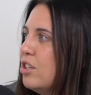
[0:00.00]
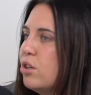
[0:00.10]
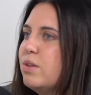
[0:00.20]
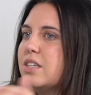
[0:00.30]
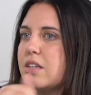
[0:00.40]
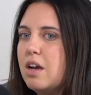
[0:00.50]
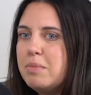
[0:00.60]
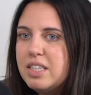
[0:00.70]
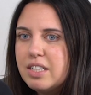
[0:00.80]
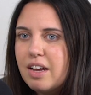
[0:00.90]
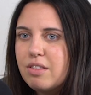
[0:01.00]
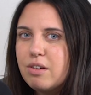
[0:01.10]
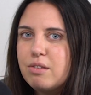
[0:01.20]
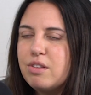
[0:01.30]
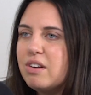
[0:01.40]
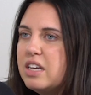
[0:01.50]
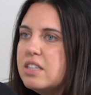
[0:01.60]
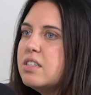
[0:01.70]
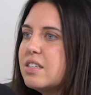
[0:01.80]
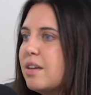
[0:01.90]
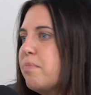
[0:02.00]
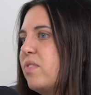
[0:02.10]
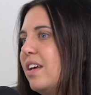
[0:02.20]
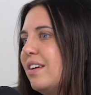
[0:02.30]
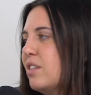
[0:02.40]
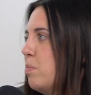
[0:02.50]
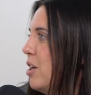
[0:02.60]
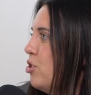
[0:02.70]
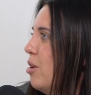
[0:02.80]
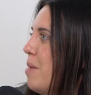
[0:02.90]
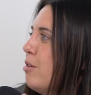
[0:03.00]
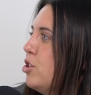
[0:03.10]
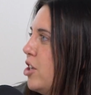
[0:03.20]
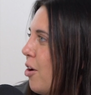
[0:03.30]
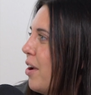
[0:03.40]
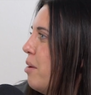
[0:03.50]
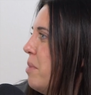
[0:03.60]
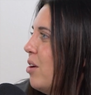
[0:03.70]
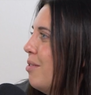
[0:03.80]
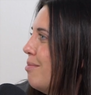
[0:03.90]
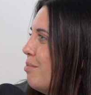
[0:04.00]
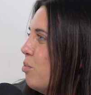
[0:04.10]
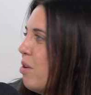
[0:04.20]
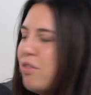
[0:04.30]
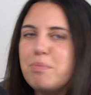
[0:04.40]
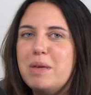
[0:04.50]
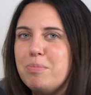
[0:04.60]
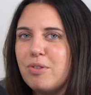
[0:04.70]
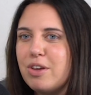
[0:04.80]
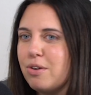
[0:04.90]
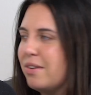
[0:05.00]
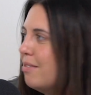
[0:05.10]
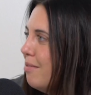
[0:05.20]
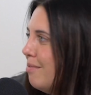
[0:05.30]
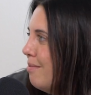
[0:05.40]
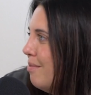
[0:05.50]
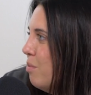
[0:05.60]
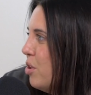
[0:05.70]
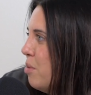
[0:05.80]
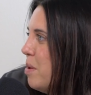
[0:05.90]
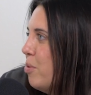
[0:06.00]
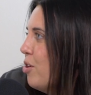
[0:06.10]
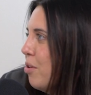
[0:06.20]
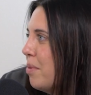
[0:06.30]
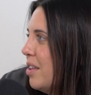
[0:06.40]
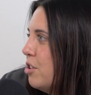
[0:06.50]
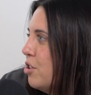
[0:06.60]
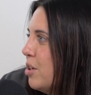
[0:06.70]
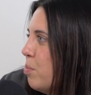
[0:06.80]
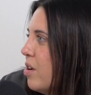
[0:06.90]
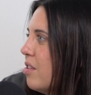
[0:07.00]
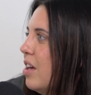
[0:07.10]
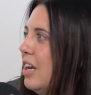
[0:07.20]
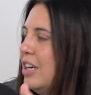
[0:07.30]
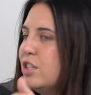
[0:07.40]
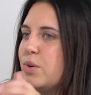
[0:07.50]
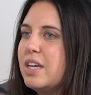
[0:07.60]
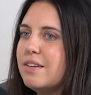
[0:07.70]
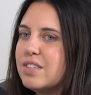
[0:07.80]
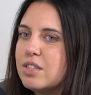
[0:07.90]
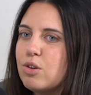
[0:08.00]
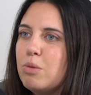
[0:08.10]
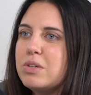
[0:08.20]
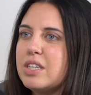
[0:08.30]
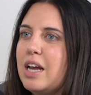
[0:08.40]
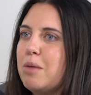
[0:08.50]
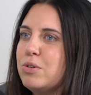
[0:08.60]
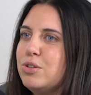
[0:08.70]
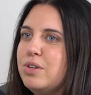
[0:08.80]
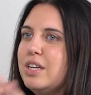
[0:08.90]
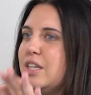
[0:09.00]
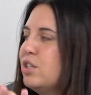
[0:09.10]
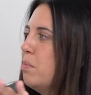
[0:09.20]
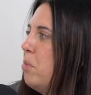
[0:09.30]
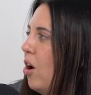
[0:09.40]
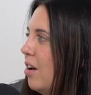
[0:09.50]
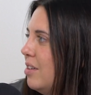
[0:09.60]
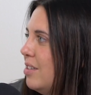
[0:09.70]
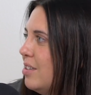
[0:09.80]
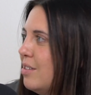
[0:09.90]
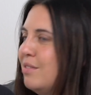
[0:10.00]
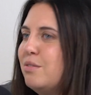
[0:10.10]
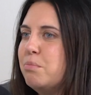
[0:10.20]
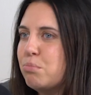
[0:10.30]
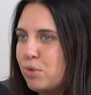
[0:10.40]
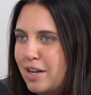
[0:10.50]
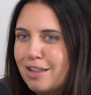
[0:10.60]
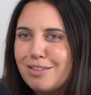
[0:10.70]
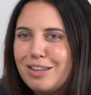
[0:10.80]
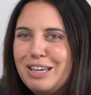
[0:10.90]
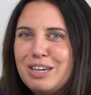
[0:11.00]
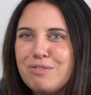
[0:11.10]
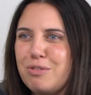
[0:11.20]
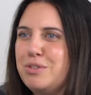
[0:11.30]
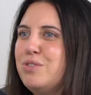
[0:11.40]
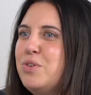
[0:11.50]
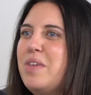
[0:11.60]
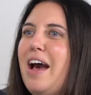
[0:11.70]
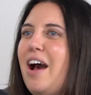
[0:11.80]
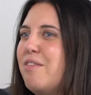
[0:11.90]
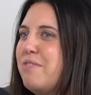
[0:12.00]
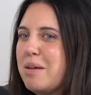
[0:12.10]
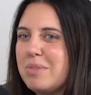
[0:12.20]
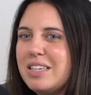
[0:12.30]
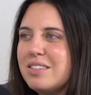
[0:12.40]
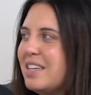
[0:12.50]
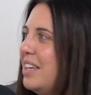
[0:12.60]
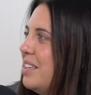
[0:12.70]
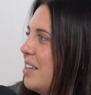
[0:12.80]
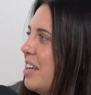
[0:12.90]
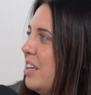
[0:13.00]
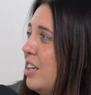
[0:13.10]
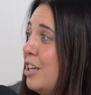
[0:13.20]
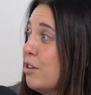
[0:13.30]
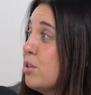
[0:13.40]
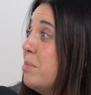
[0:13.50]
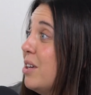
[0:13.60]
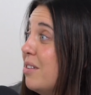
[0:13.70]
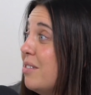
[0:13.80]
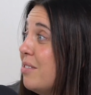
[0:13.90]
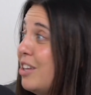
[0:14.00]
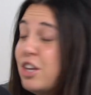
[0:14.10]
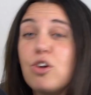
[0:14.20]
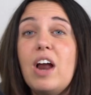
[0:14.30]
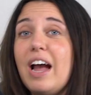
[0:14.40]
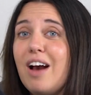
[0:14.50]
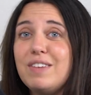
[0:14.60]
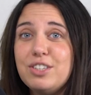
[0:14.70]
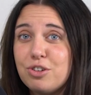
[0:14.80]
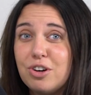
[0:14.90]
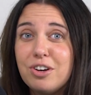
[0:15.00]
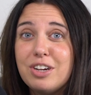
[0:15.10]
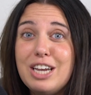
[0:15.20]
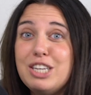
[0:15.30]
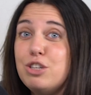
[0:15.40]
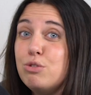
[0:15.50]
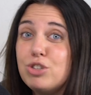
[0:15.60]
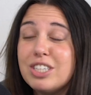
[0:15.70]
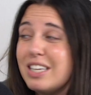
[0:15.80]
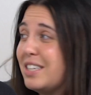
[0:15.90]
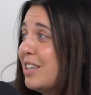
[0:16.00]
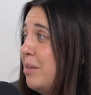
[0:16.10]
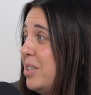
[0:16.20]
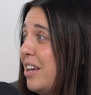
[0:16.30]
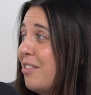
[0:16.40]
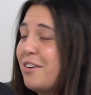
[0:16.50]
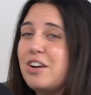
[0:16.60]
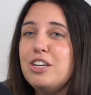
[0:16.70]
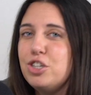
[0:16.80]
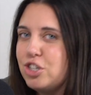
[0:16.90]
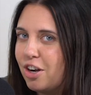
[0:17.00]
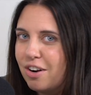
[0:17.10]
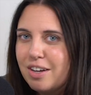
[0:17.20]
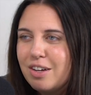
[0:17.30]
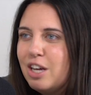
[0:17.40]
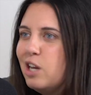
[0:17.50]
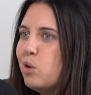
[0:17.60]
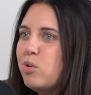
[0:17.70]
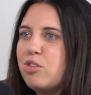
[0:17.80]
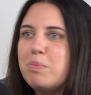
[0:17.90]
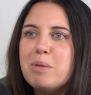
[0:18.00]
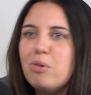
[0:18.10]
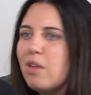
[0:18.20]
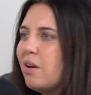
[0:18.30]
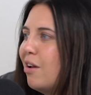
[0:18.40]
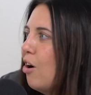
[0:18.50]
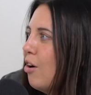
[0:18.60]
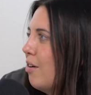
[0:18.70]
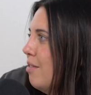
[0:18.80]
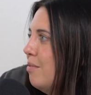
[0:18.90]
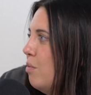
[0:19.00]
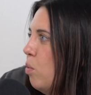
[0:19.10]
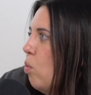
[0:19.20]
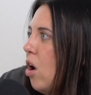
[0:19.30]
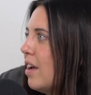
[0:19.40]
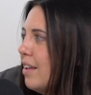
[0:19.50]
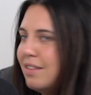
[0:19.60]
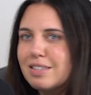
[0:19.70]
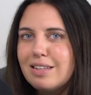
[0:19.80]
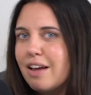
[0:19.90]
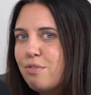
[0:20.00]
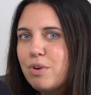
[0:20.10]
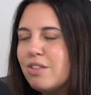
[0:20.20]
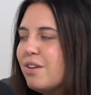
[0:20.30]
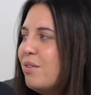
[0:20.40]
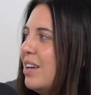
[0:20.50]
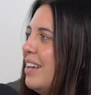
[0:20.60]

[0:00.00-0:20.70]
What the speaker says: And so it's coming together. There is something special about sharing a meal with the people that you're in relationship with. So it gives us almost an opportunity to pause, breathe. For those of you that have families, it's like, here's a meal that you're not having to cook, and you just get to come together and share it with the people that are walking this life with you.